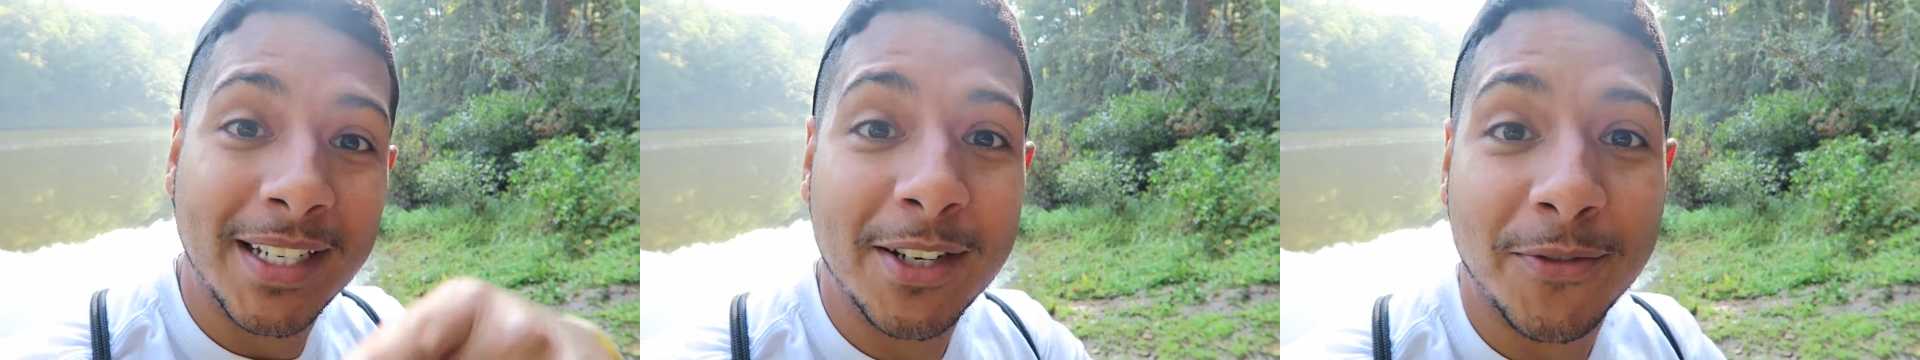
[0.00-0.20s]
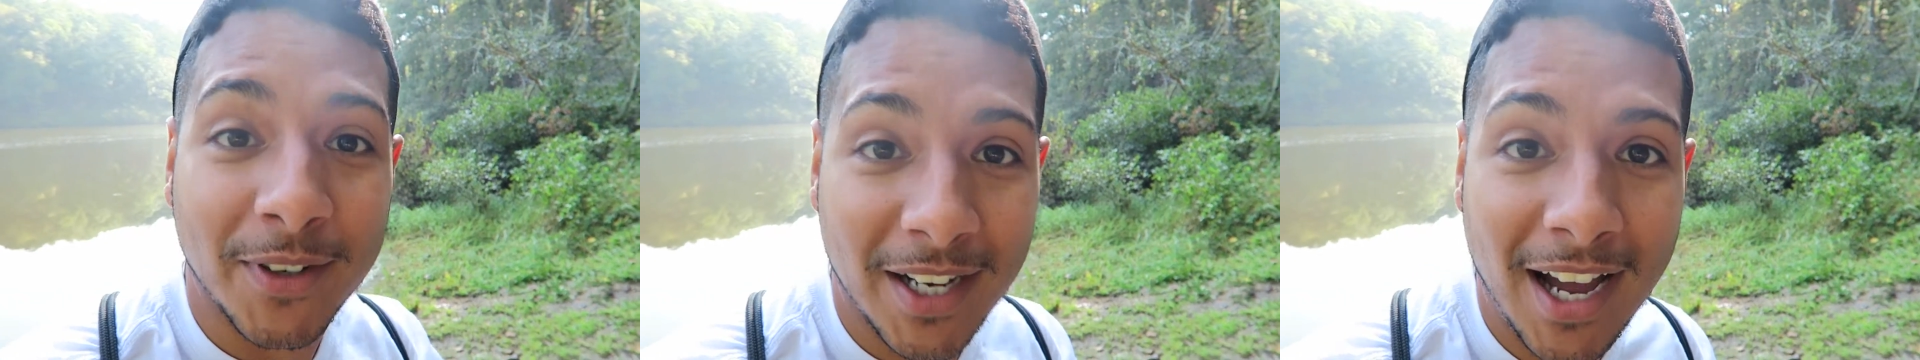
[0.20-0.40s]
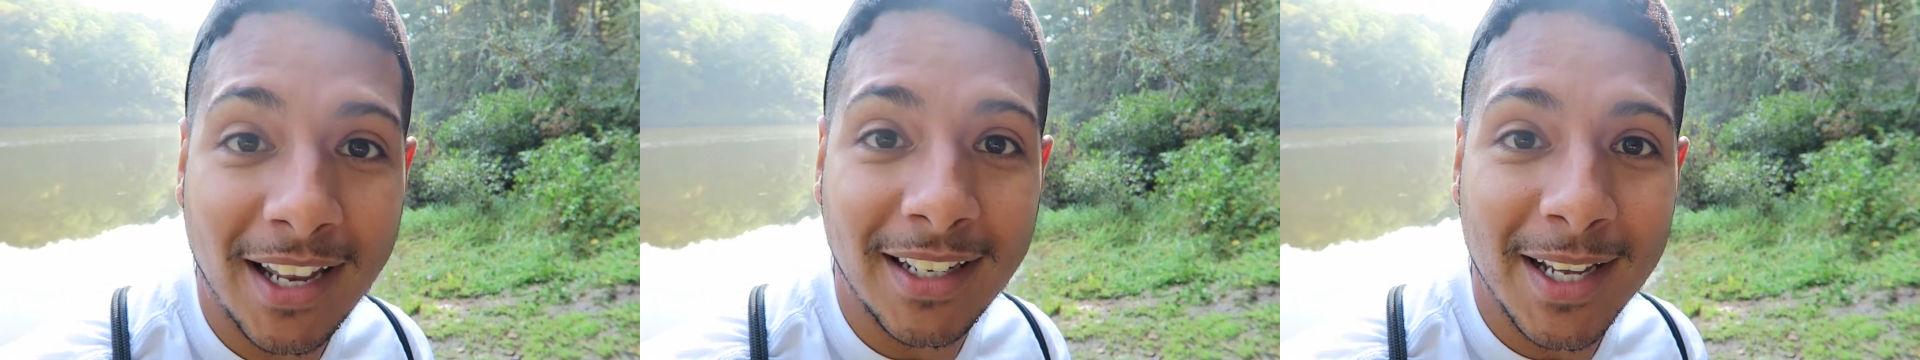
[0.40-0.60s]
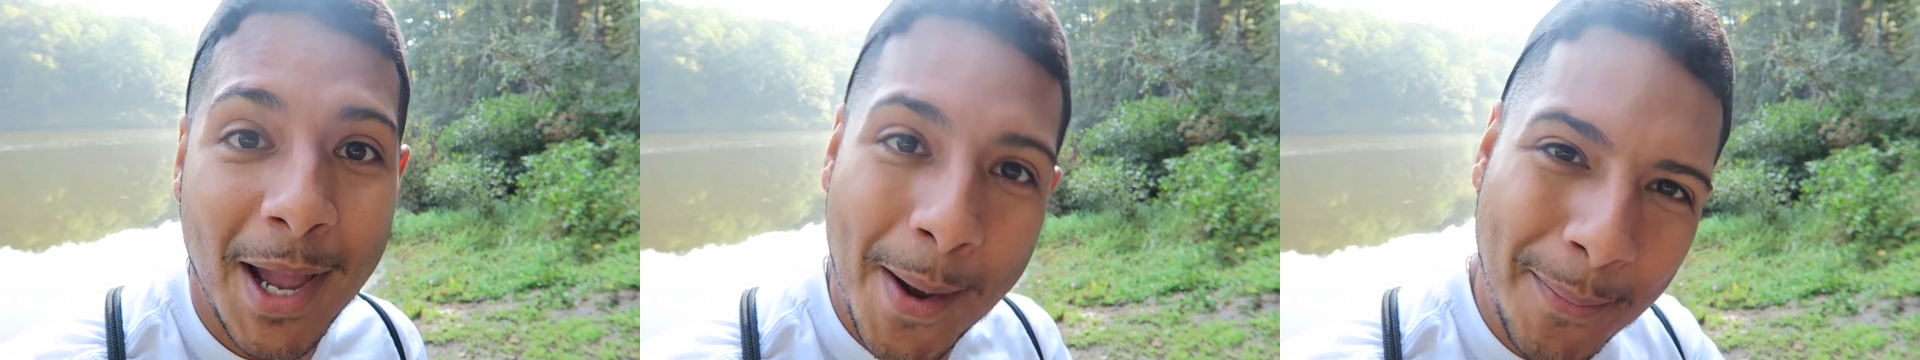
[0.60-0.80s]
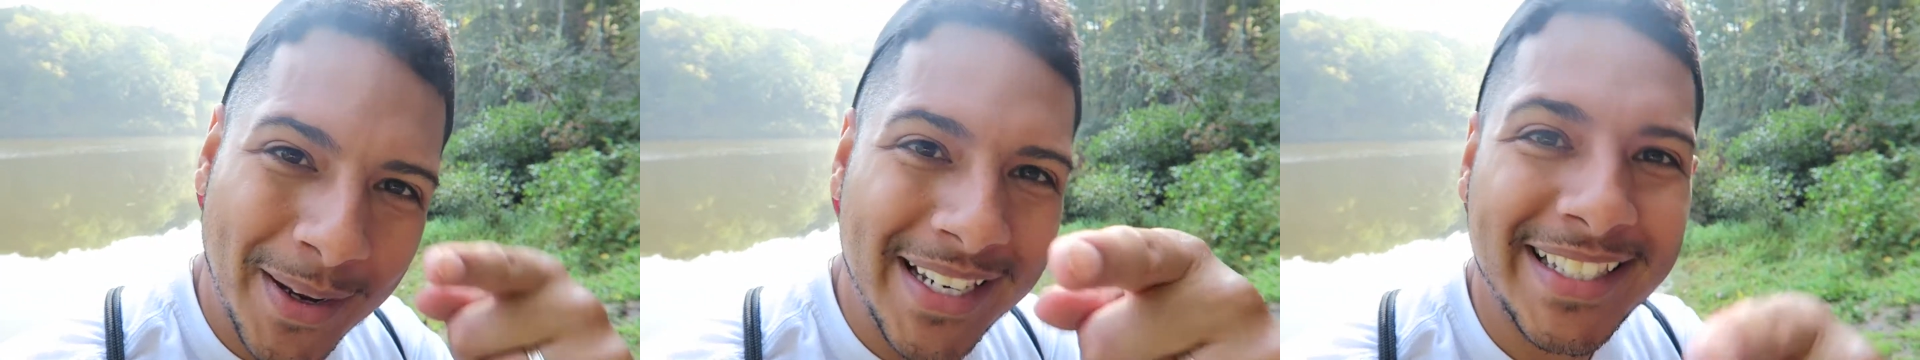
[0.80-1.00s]
different color,
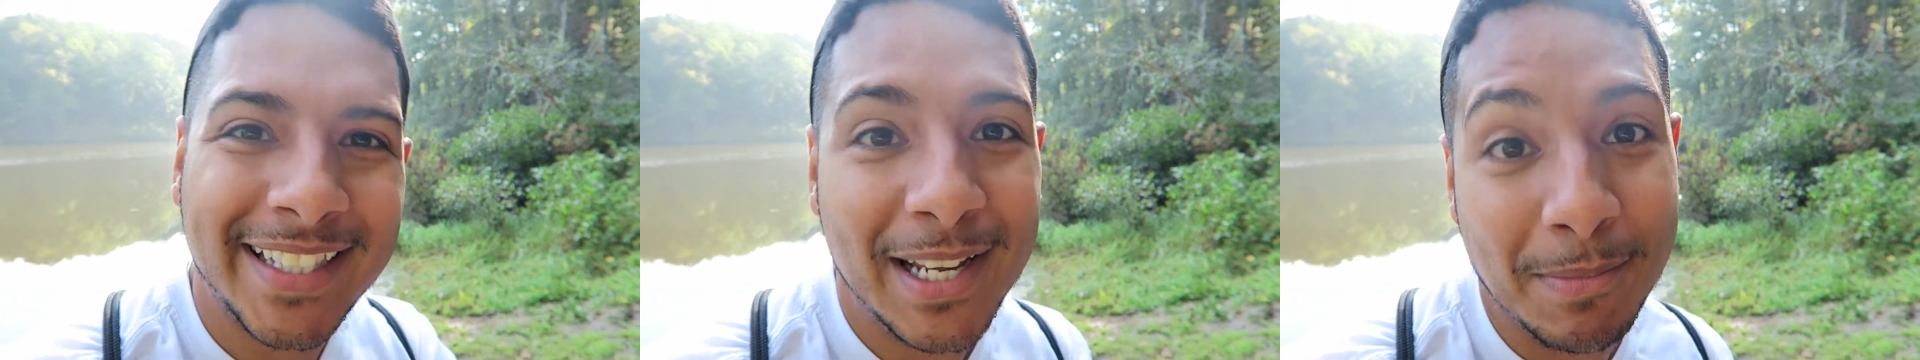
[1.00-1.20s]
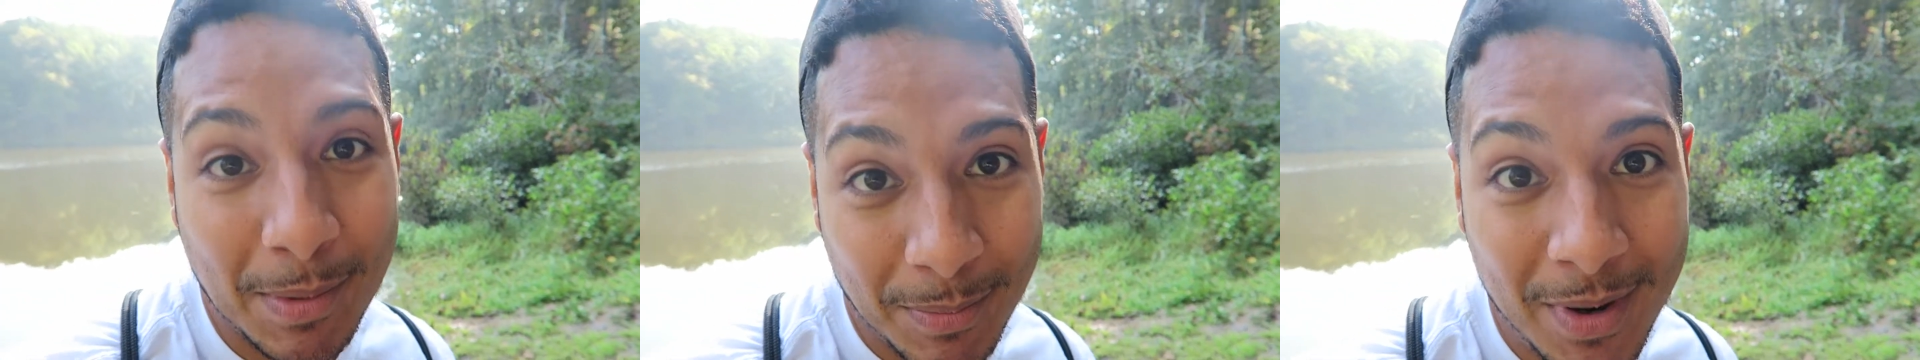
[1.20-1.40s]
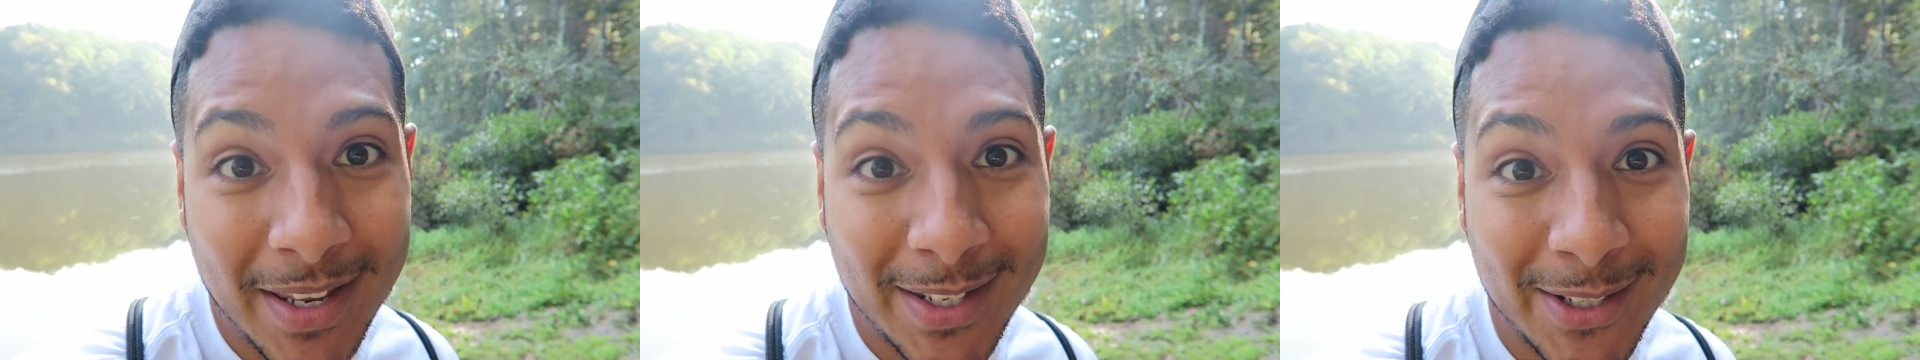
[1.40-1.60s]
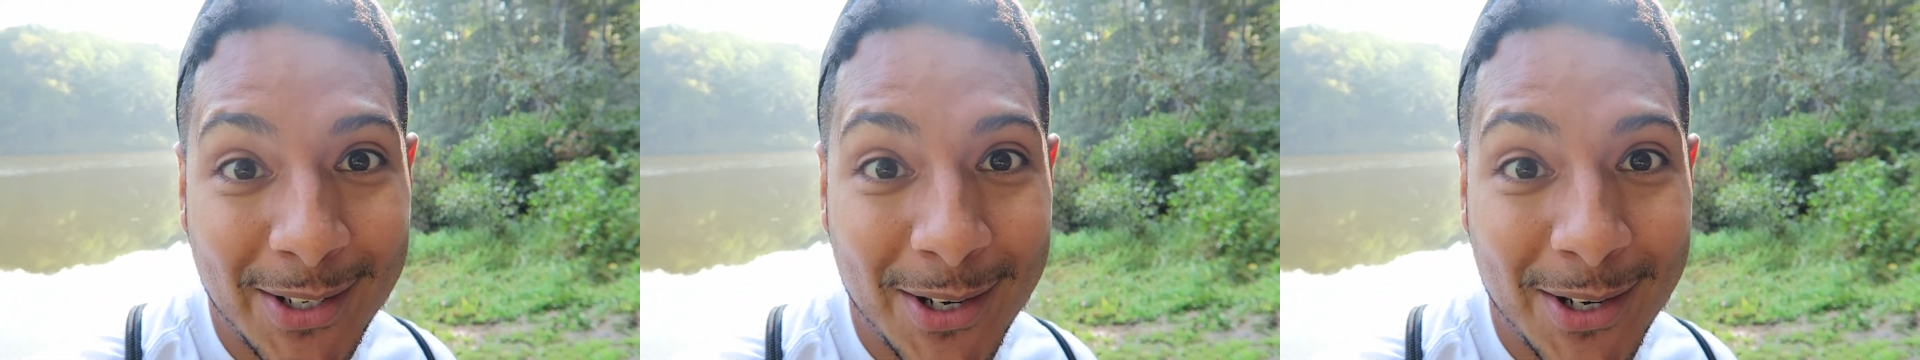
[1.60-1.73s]
but he's still my brother.